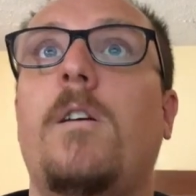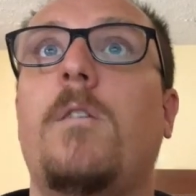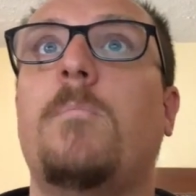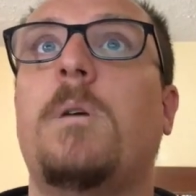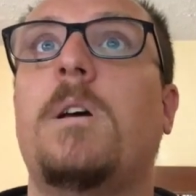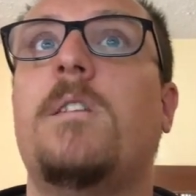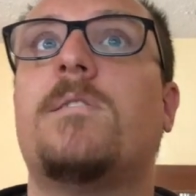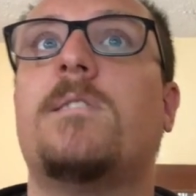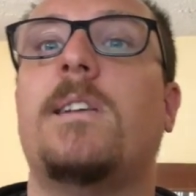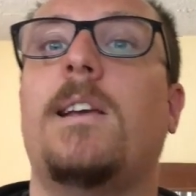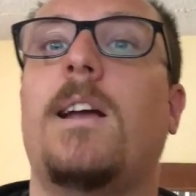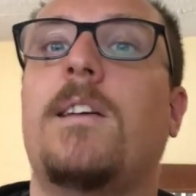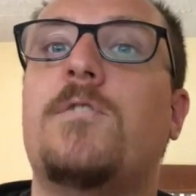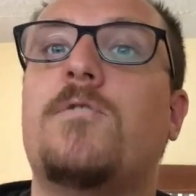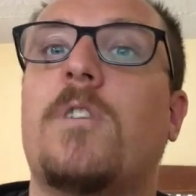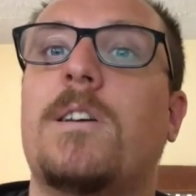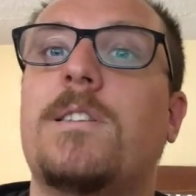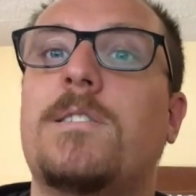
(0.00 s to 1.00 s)
Personally, I
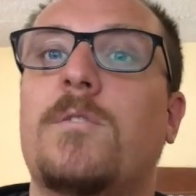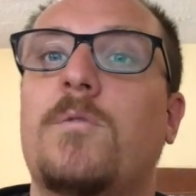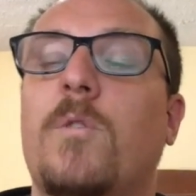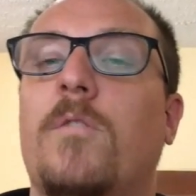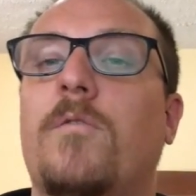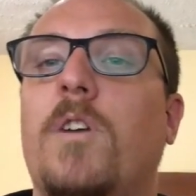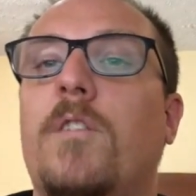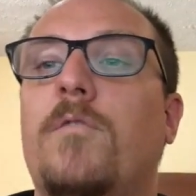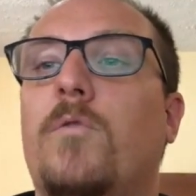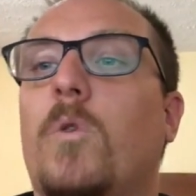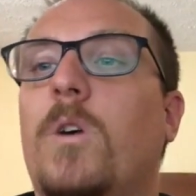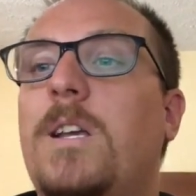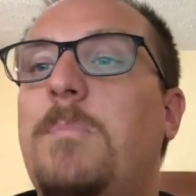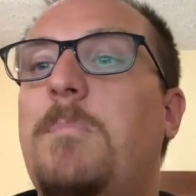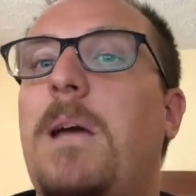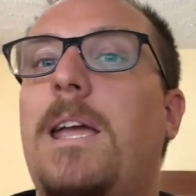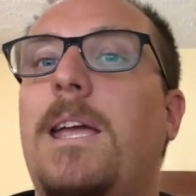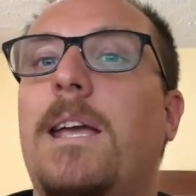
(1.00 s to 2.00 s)
try to
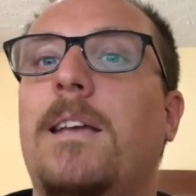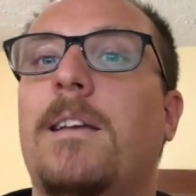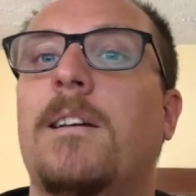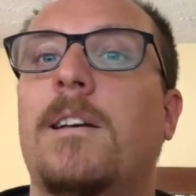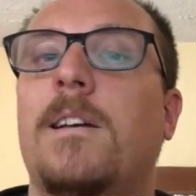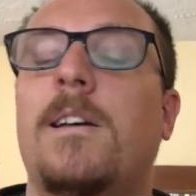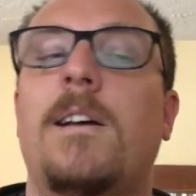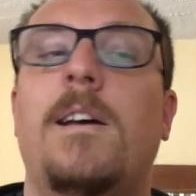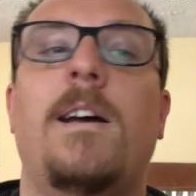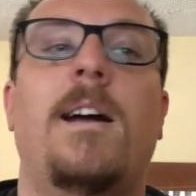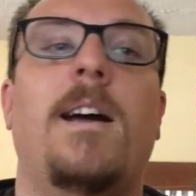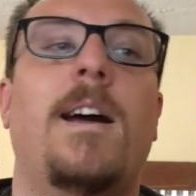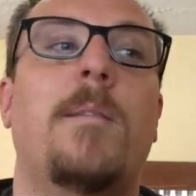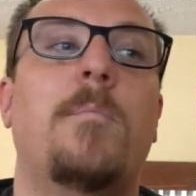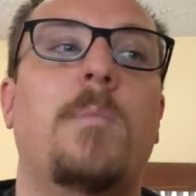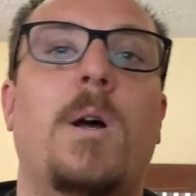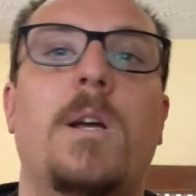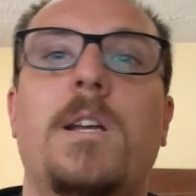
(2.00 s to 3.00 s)
avoid paying
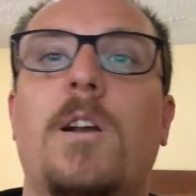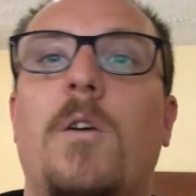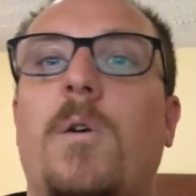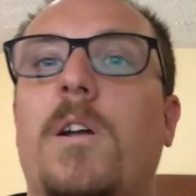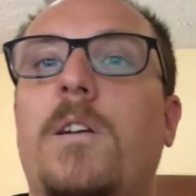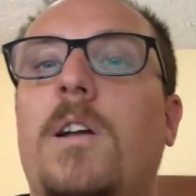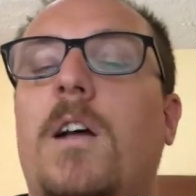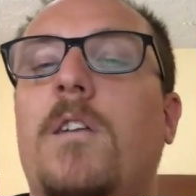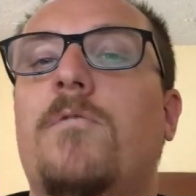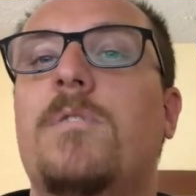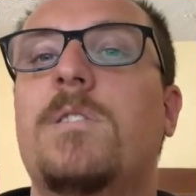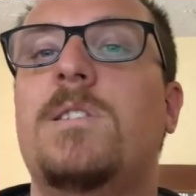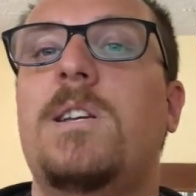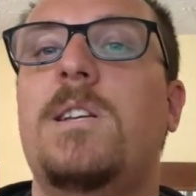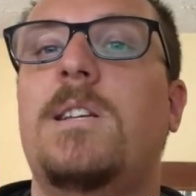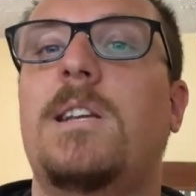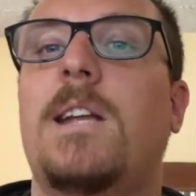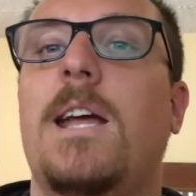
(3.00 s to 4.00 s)

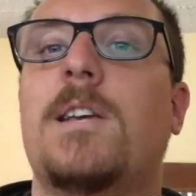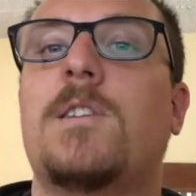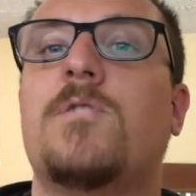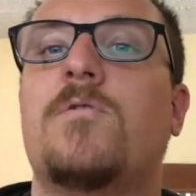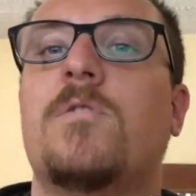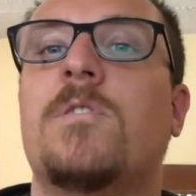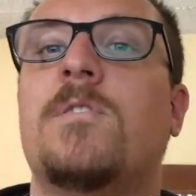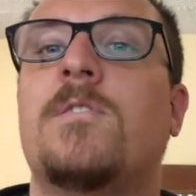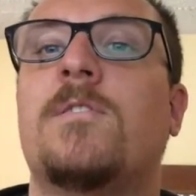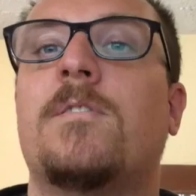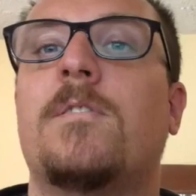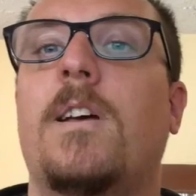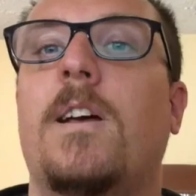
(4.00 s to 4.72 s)
unreceipted extras.